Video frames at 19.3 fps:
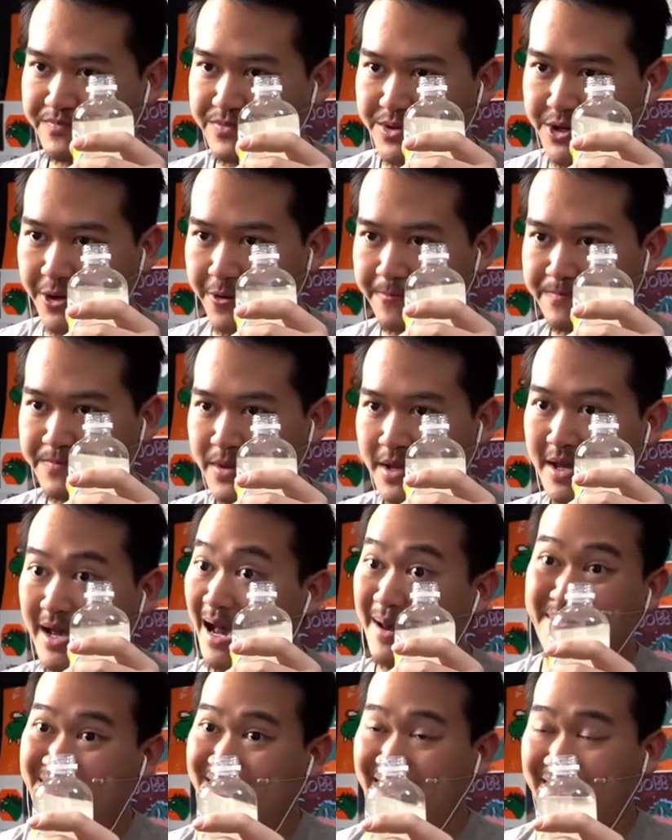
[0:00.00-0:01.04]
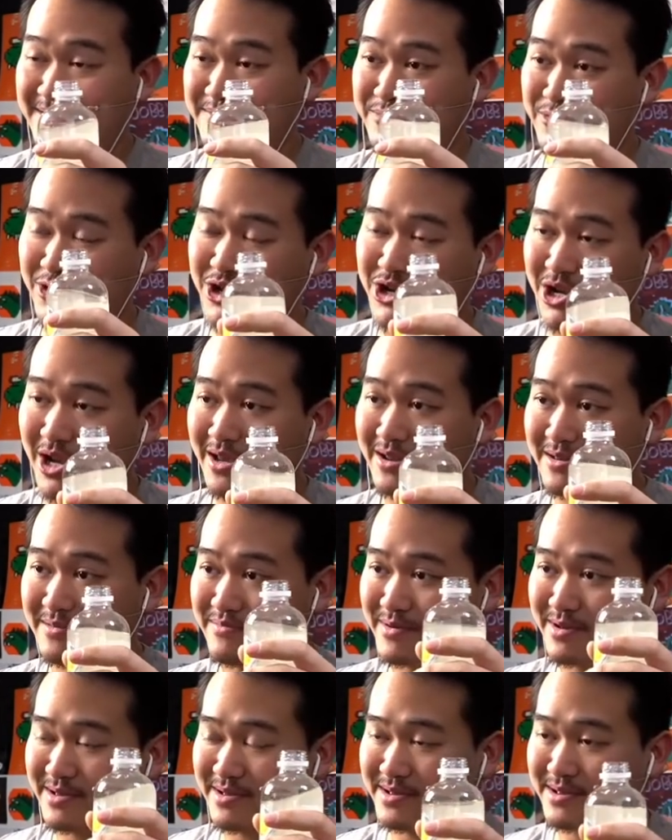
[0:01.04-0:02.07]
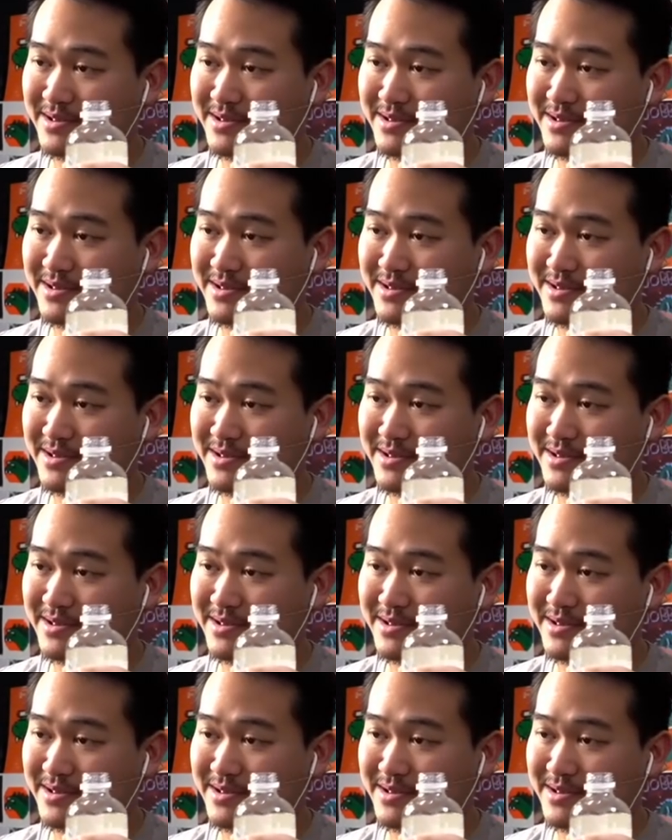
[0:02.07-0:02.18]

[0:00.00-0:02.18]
So, I mean, I appreciate it, but